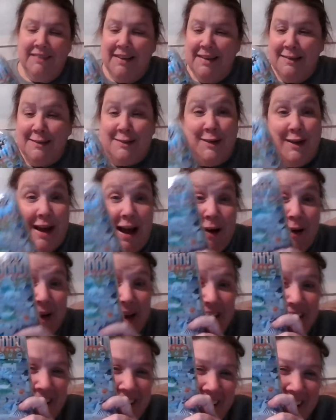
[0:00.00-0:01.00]
So now I
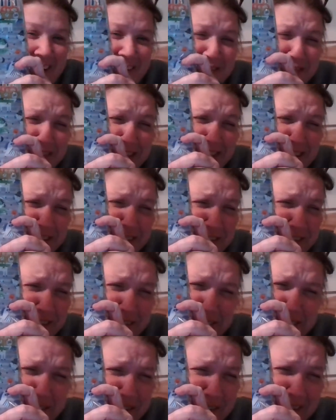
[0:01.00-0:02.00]
have the unicorn.
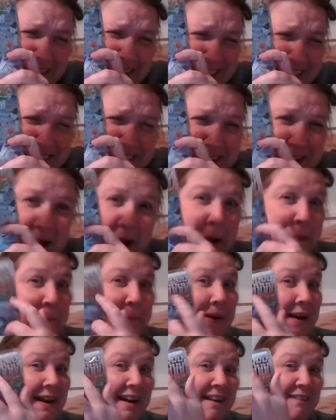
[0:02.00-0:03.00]

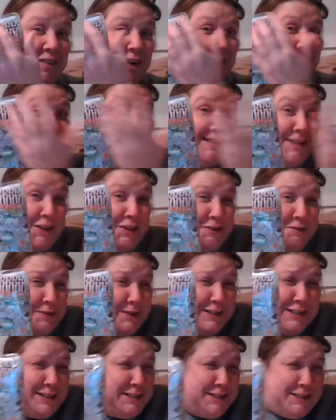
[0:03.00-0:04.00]
But I have all these other
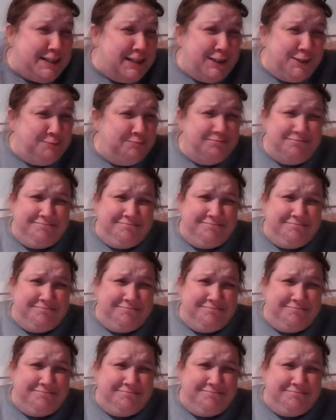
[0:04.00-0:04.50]
ones too.